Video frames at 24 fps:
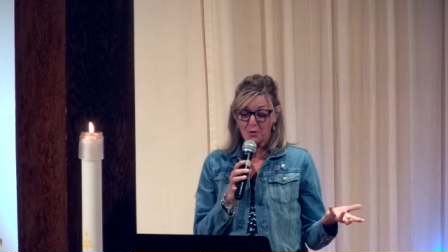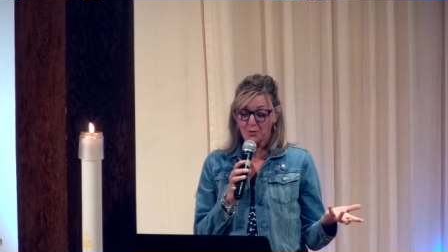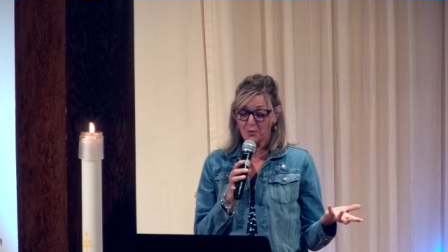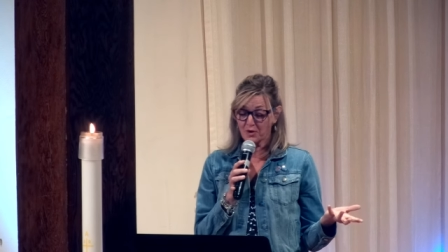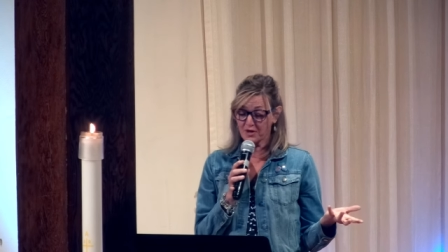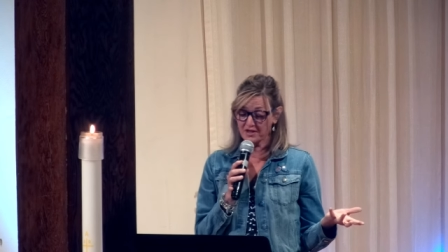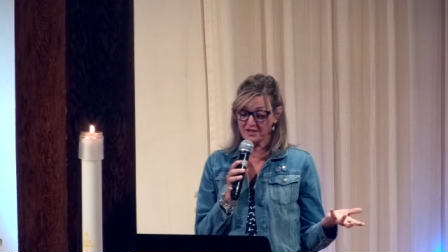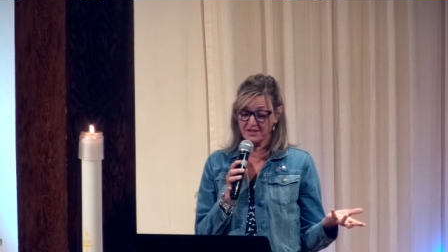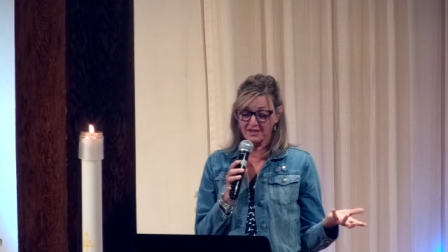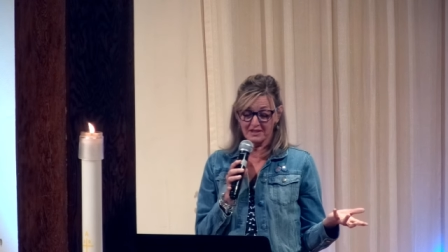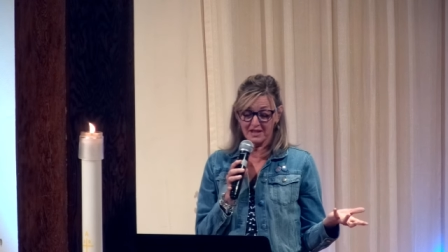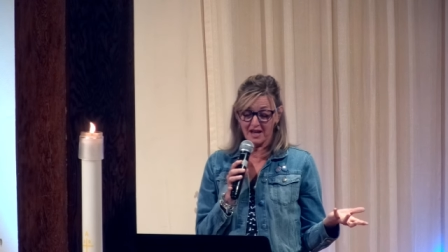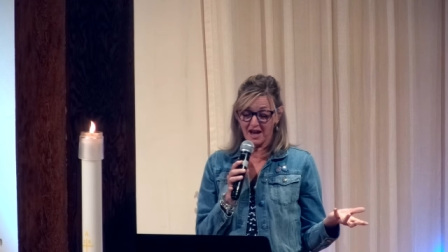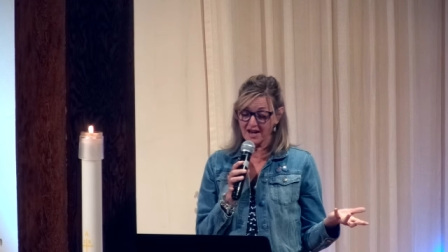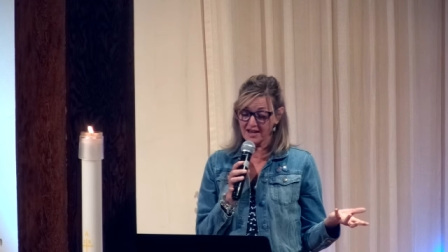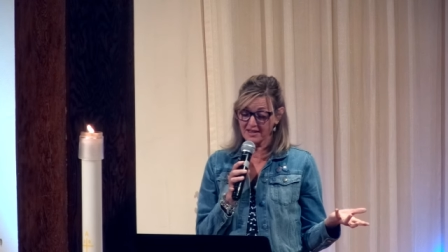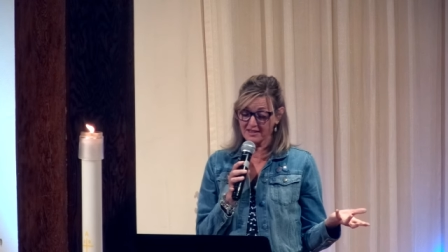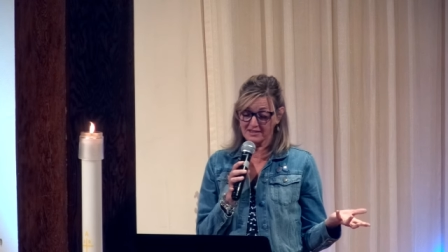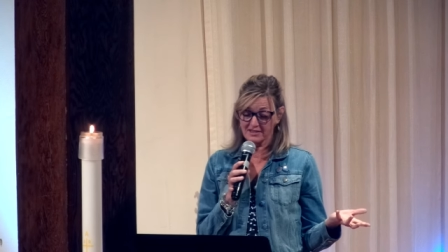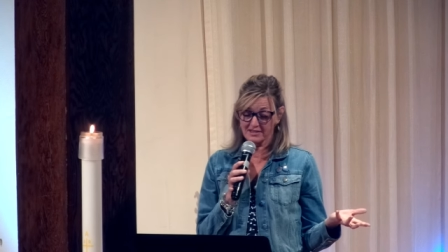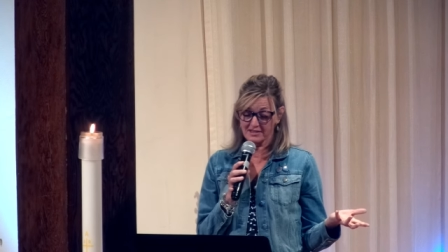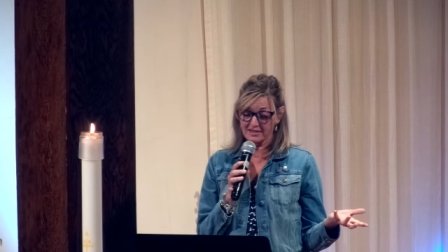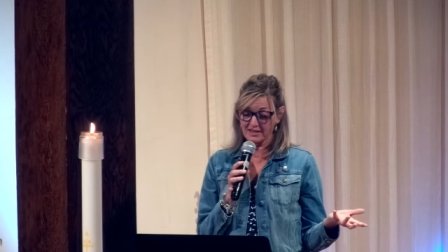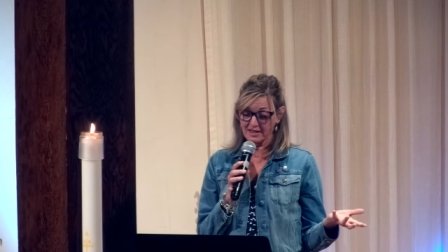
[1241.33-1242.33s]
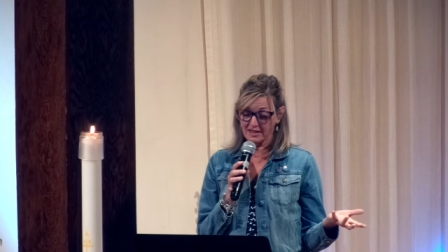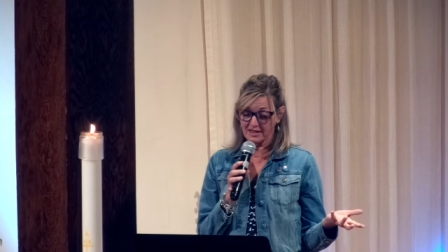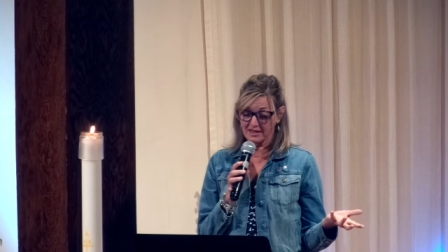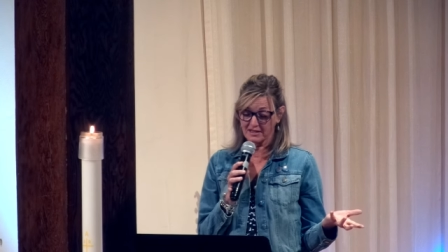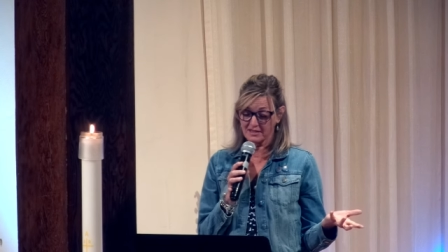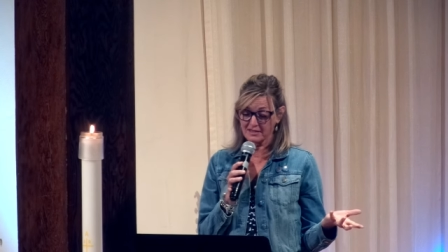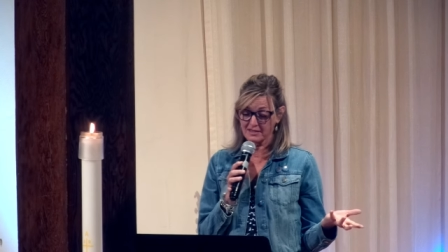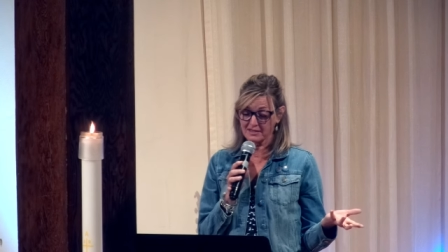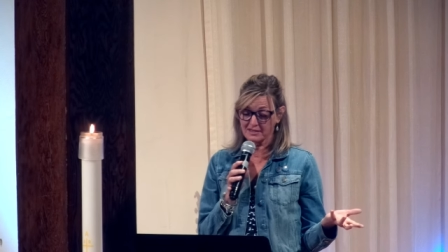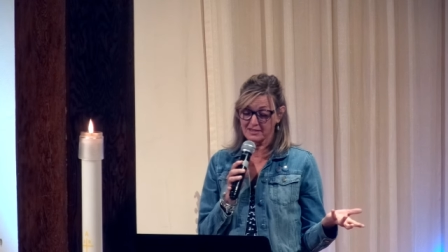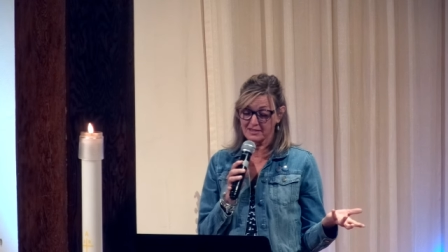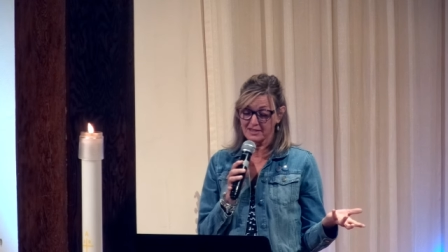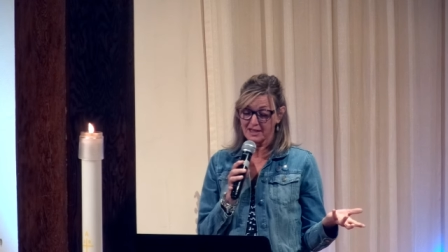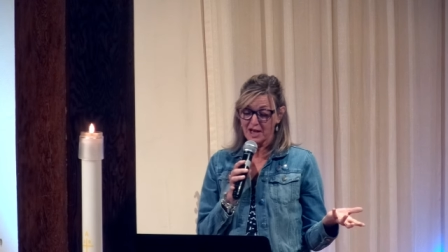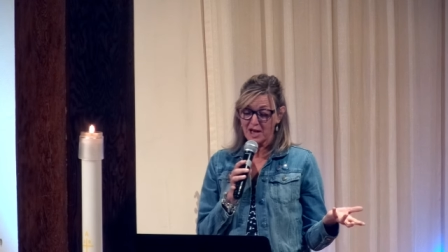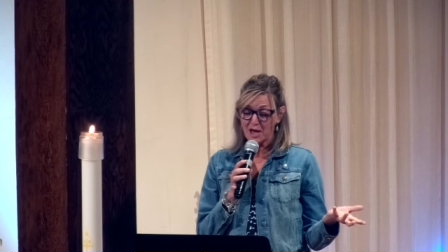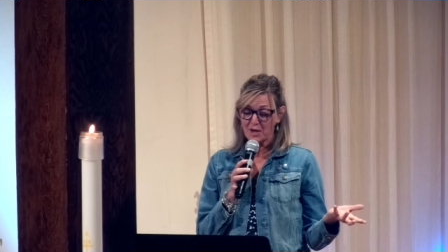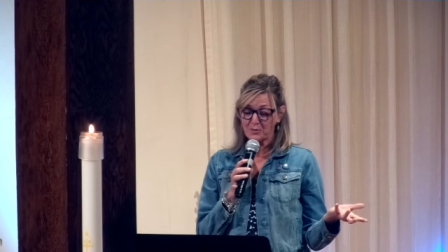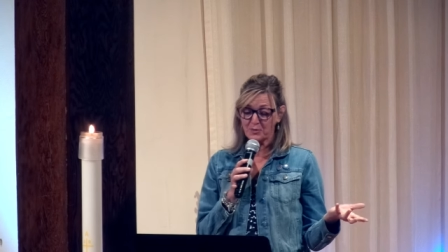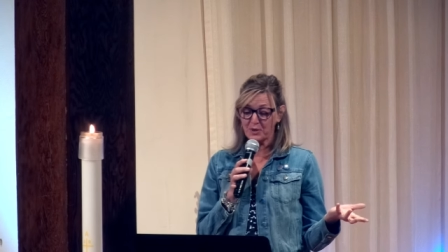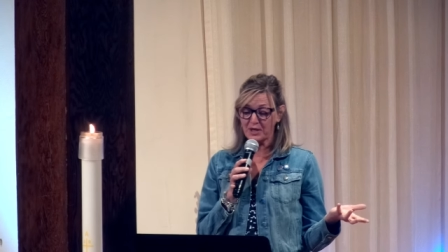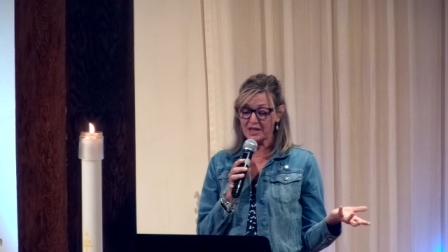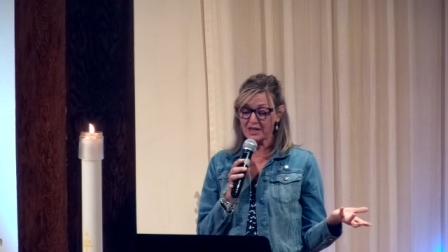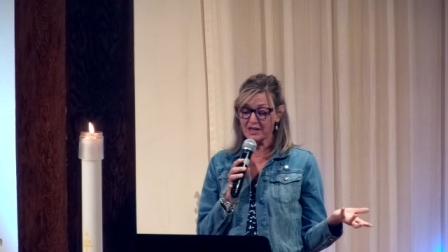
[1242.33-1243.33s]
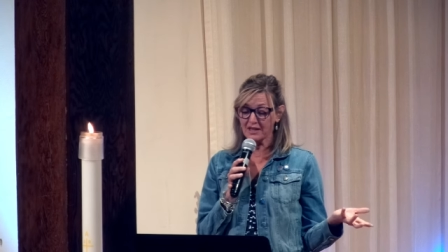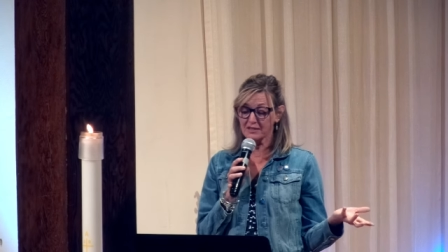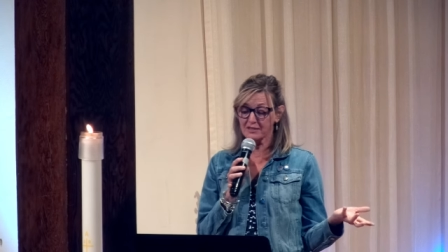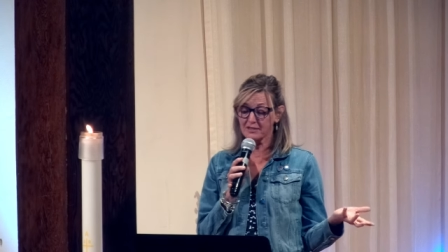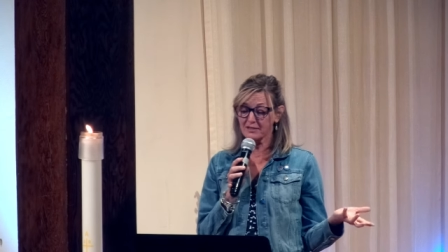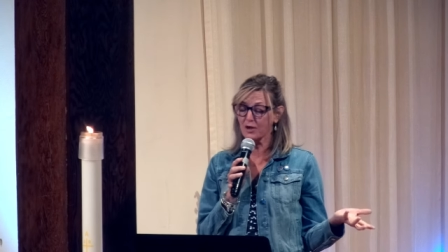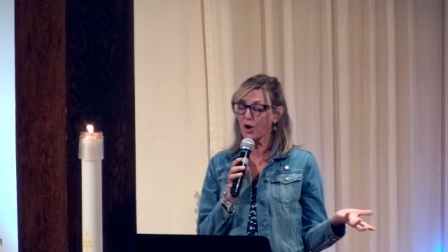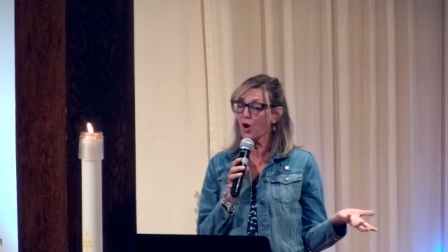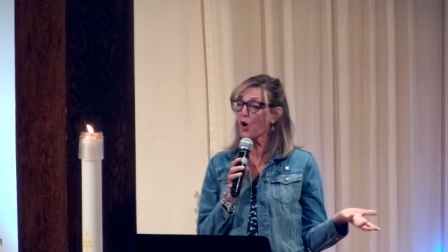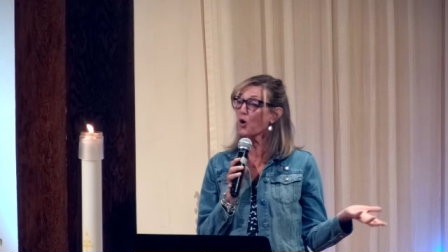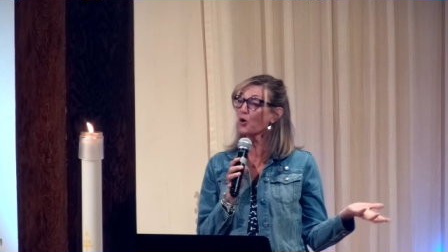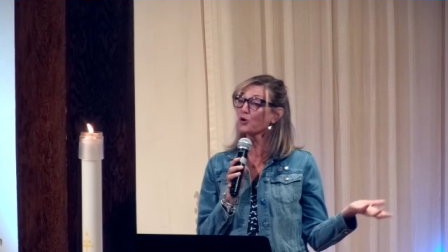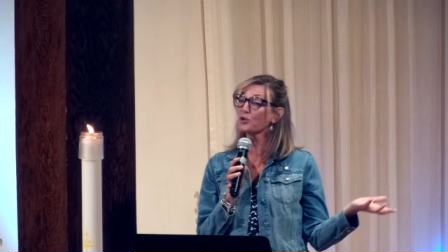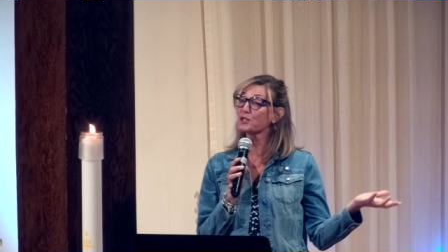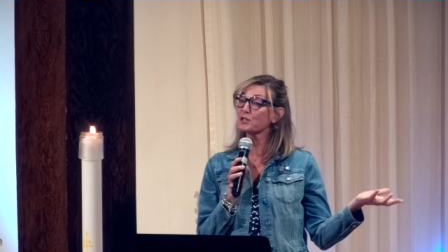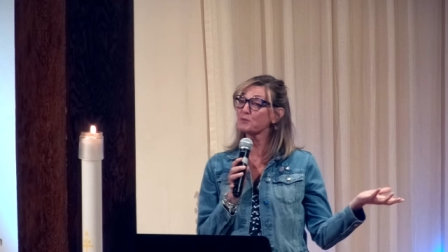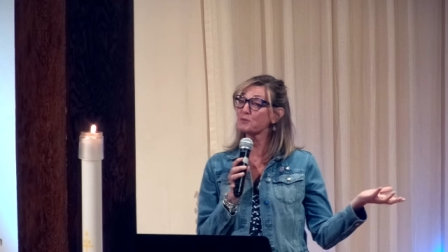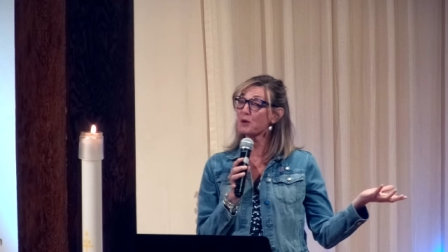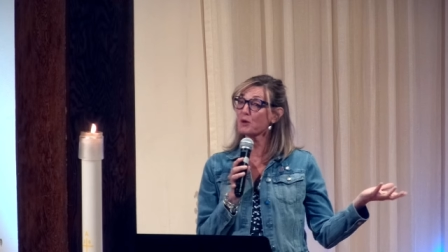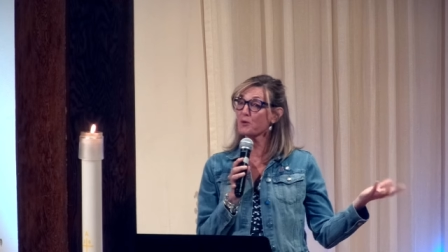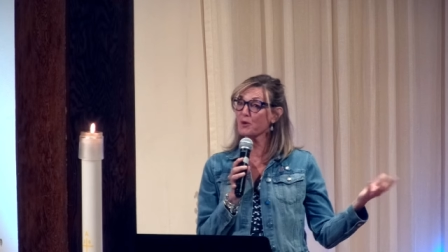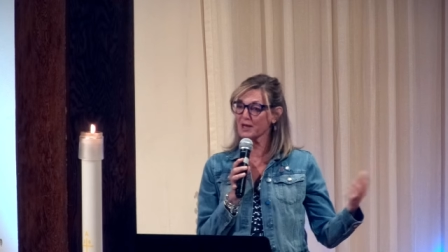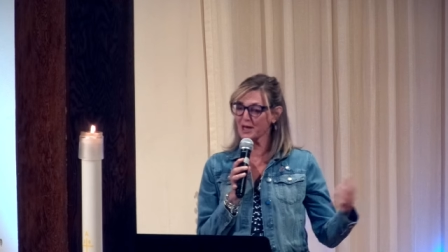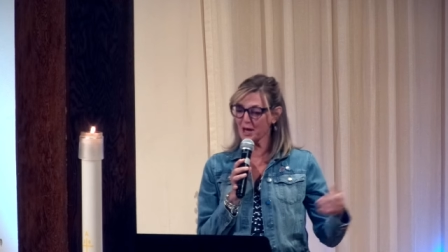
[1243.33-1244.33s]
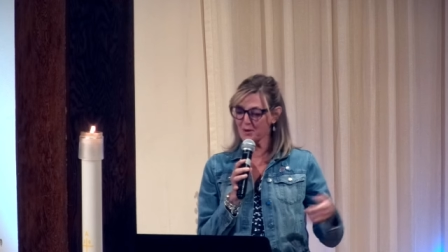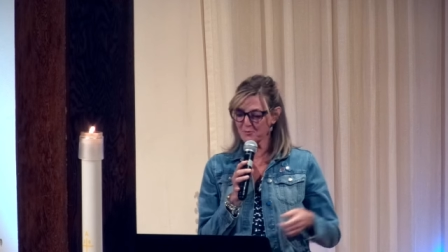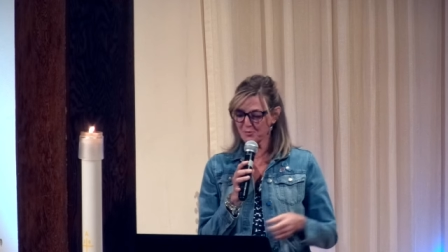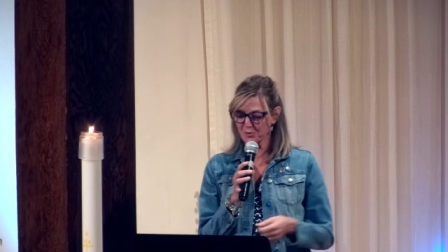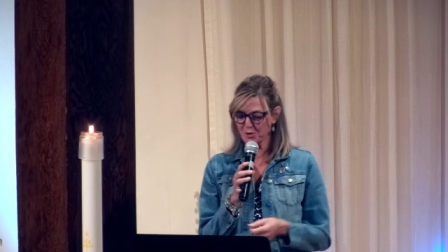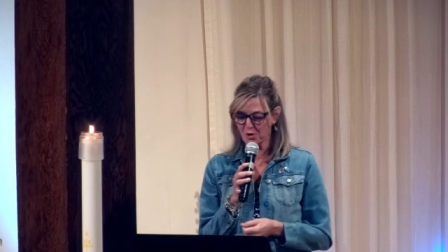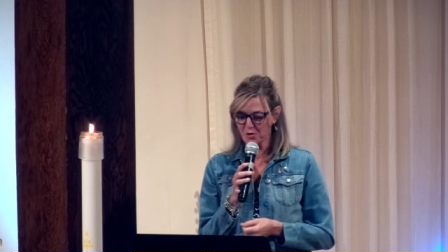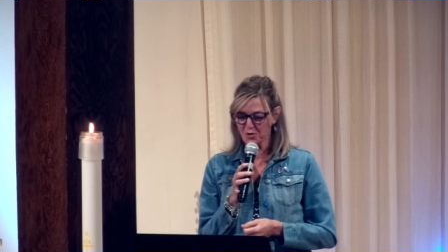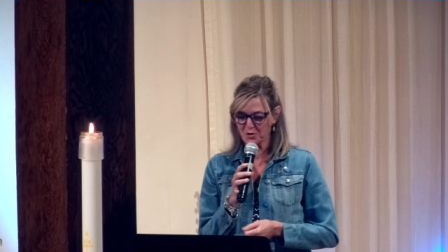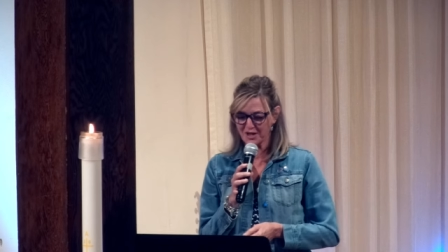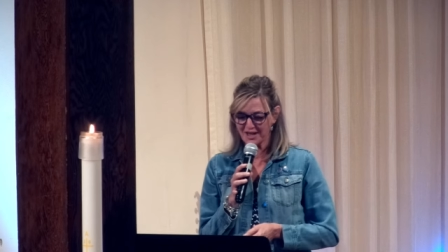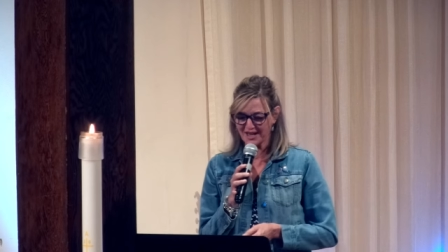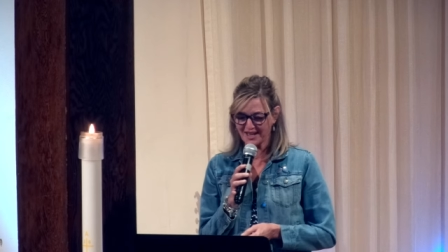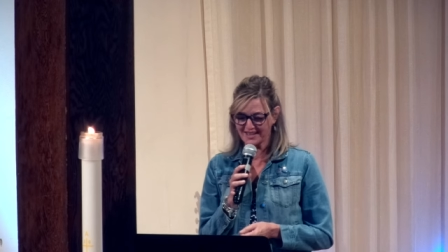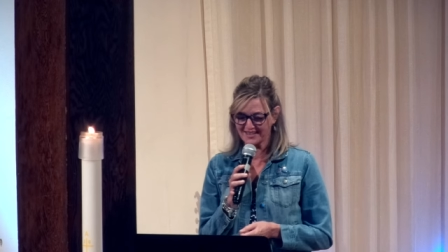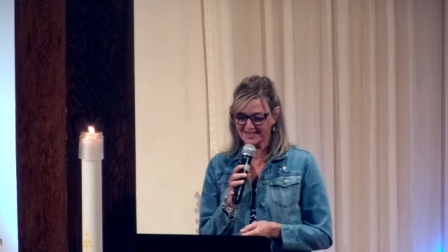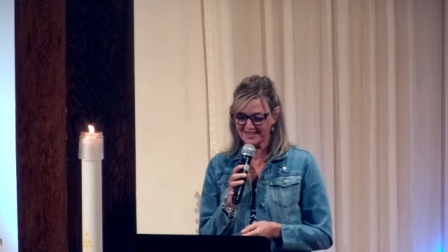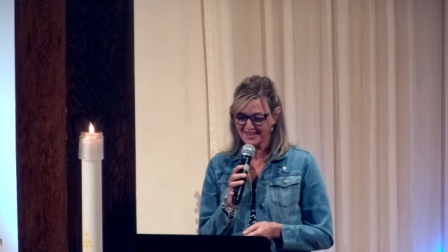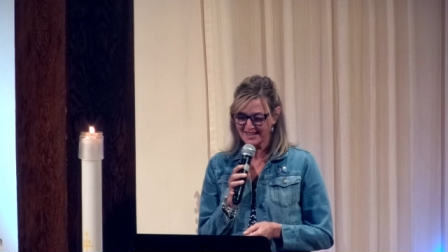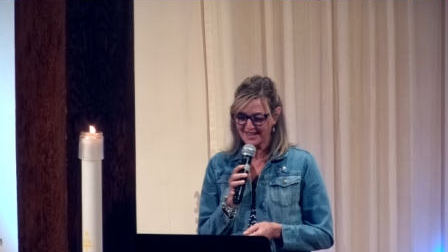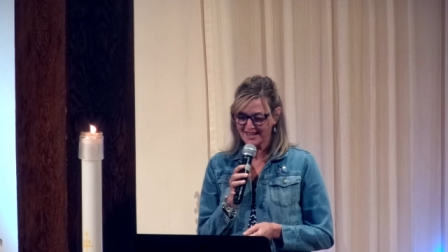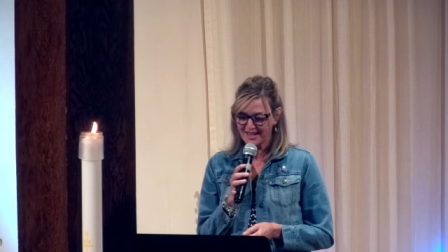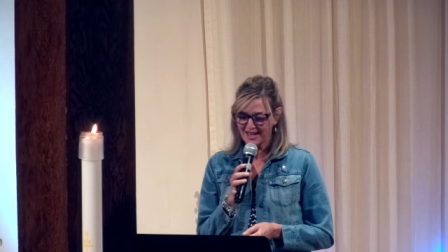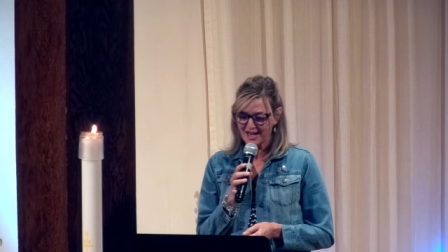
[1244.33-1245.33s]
One of the lines is, "Peace holds me when I'm broken,